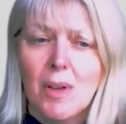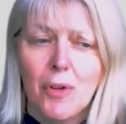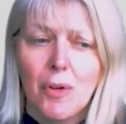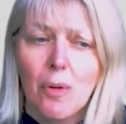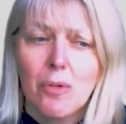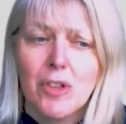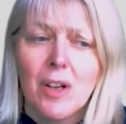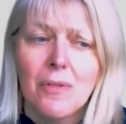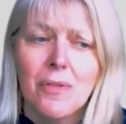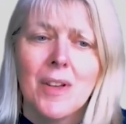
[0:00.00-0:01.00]
if you're old
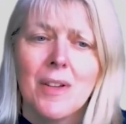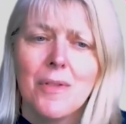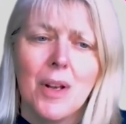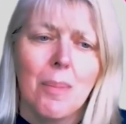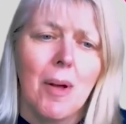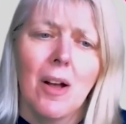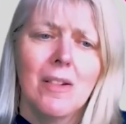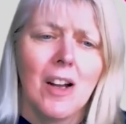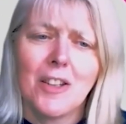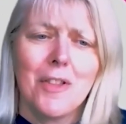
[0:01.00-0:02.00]
enough, Philippa,
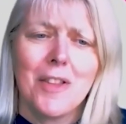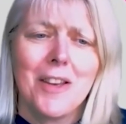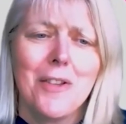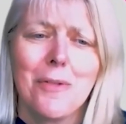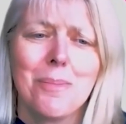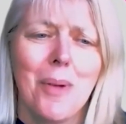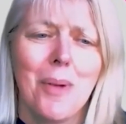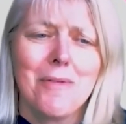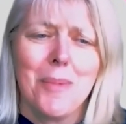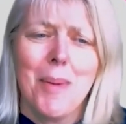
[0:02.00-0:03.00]
I don't think you
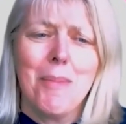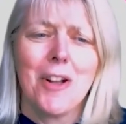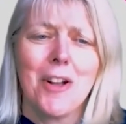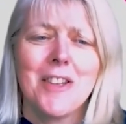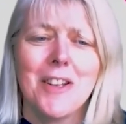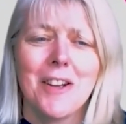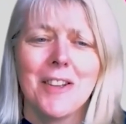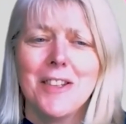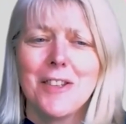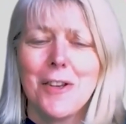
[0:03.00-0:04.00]
might remember
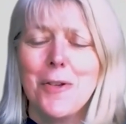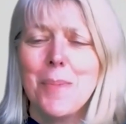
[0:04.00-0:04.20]
1992,